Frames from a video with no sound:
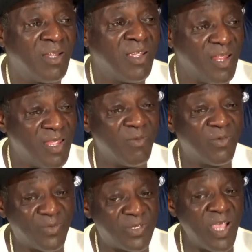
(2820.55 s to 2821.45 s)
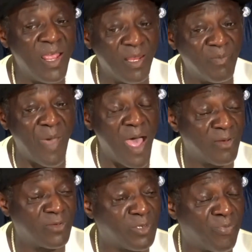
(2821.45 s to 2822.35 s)
And he was signing
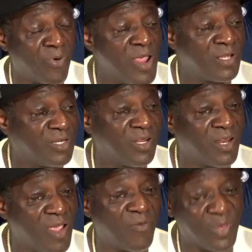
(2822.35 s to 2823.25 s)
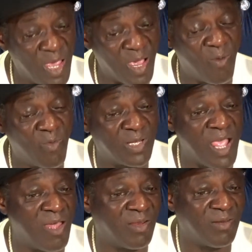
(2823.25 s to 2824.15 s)
bottles of Branson and everything. I went
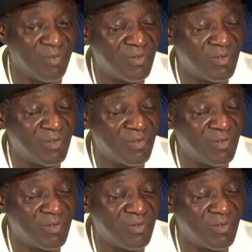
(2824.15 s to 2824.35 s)
down and